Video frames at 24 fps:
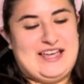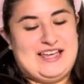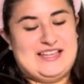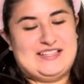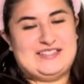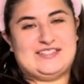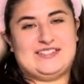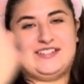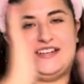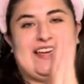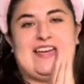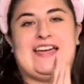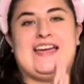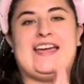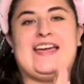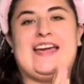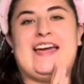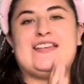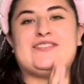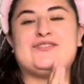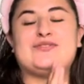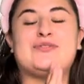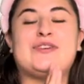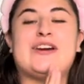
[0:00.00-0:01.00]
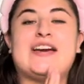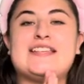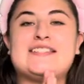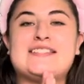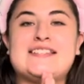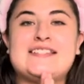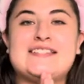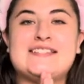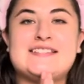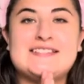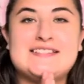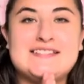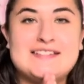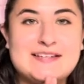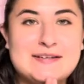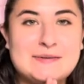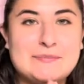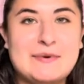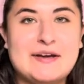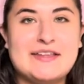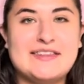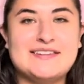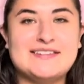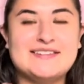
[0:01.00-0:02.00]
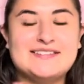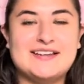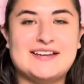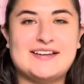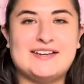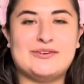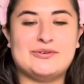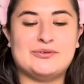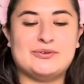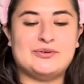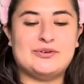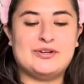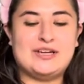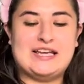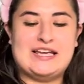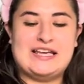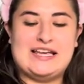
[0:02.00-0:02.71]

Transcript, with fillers: today, as you guys can see by the title,